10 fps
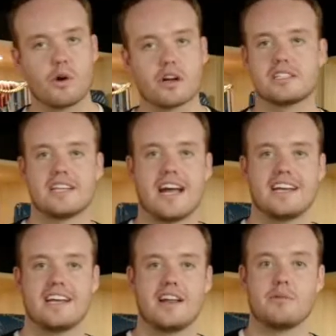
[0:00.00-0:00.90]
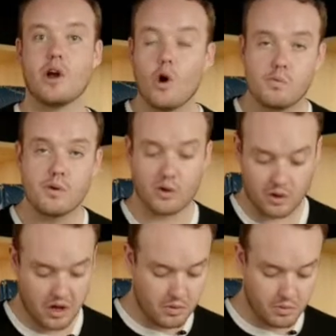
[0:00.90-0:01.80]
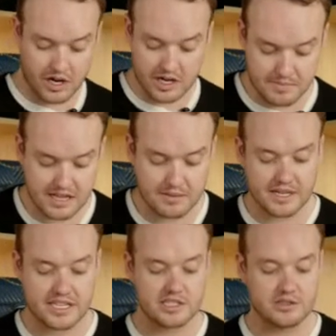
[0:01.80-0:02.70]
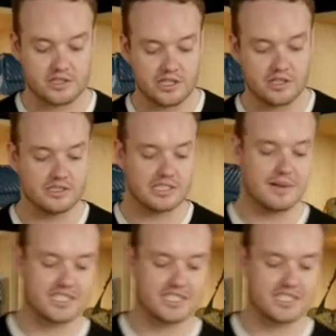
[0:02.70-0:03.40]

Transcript: we're excited and we hope we're going to be the place you choose,